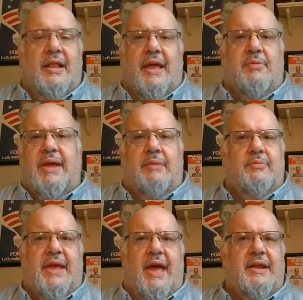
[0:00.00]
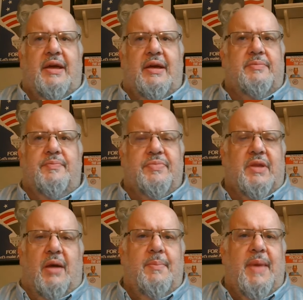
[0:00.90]
Like we we had a,
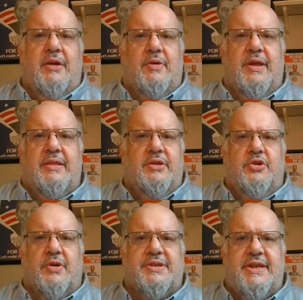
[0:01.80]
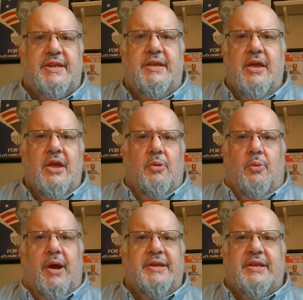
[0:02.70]
a mayor in New York City
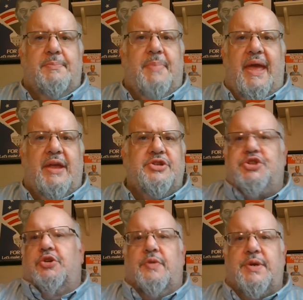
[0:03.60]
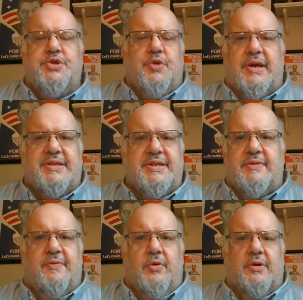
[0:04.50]
wanting to ban sugary
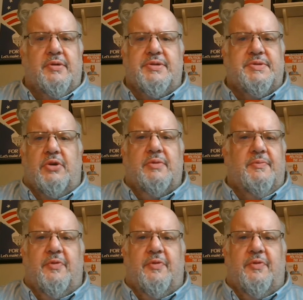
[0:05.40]
drinks for cert,